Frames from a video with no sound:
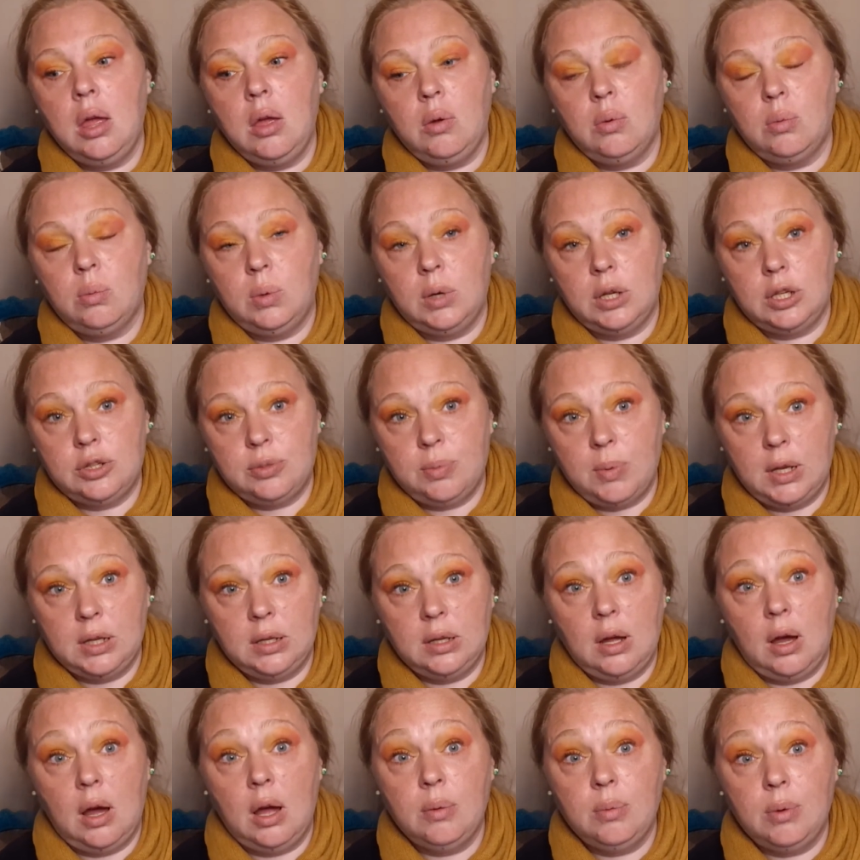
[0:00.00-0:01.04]
which meant
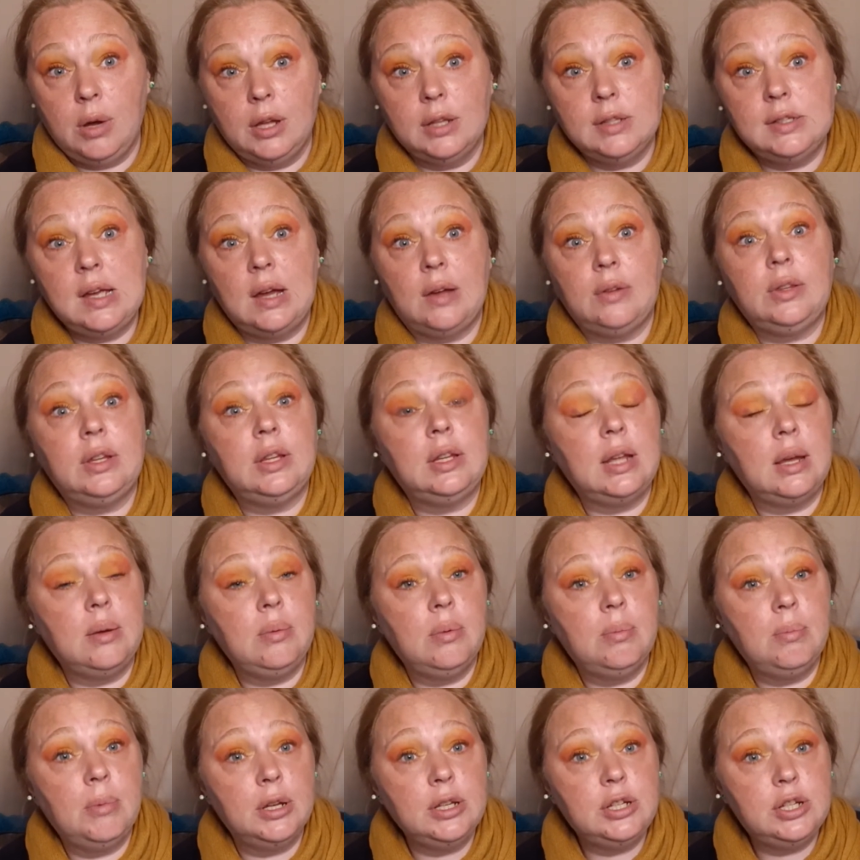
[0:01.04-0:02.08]
that I worked out that they were
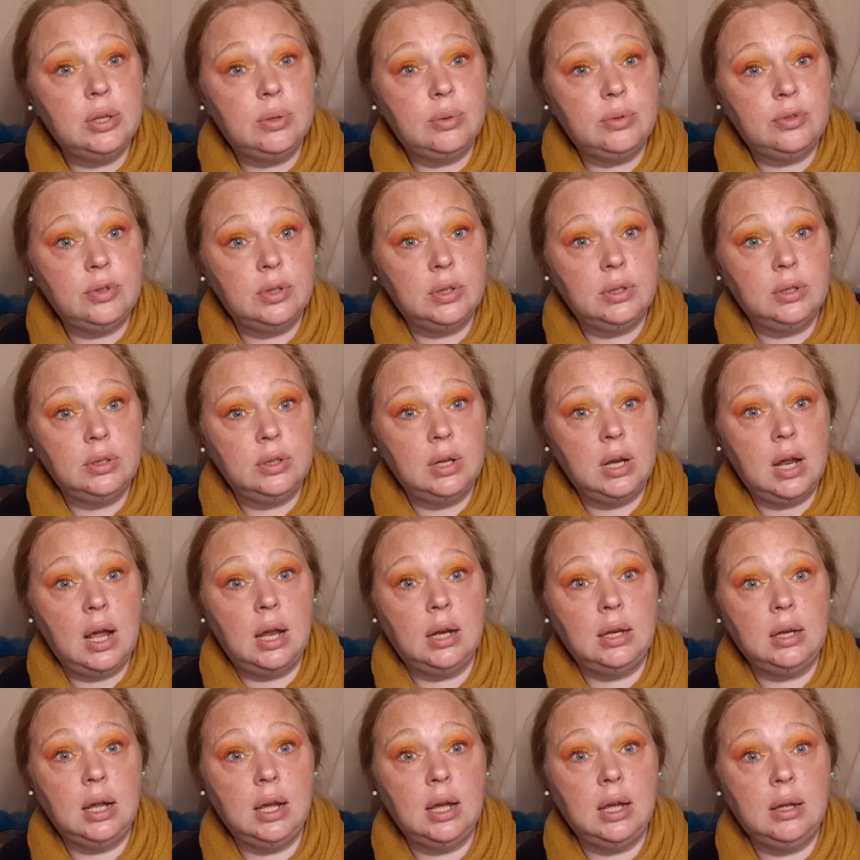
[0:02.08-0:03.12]
my children
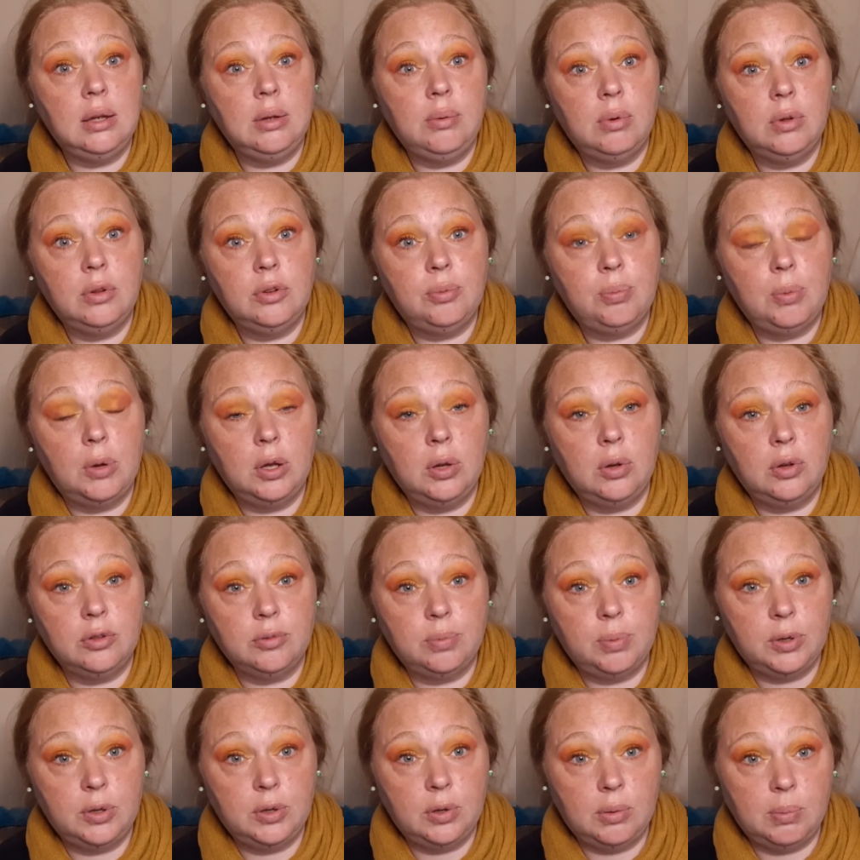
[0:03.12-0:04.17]
and he was my
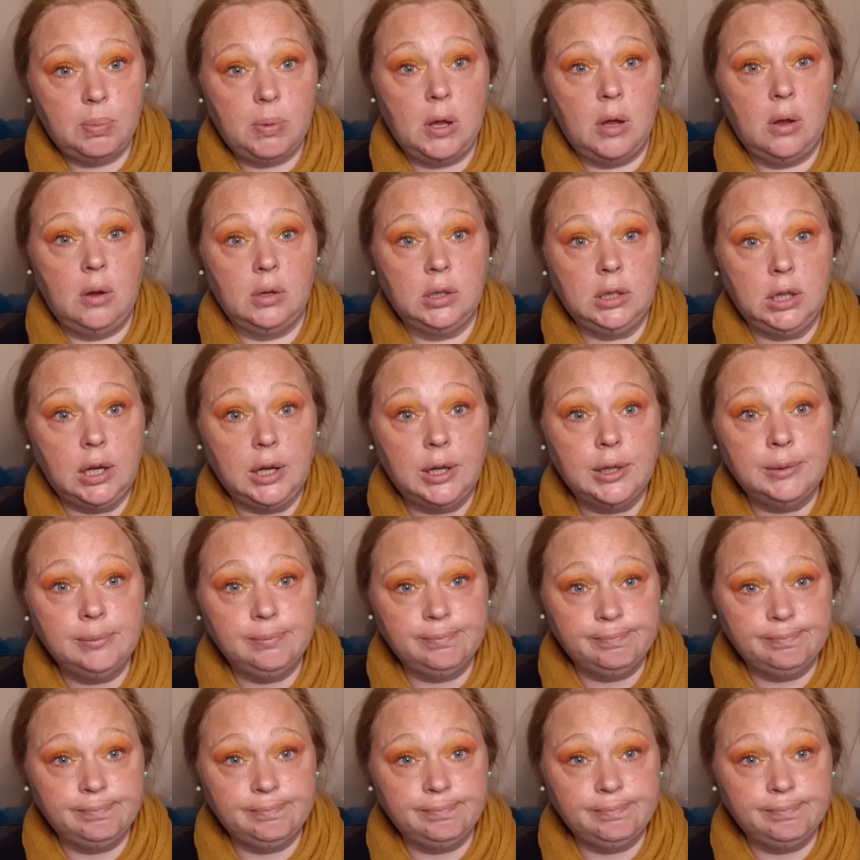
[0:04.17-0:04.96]
husband or partner.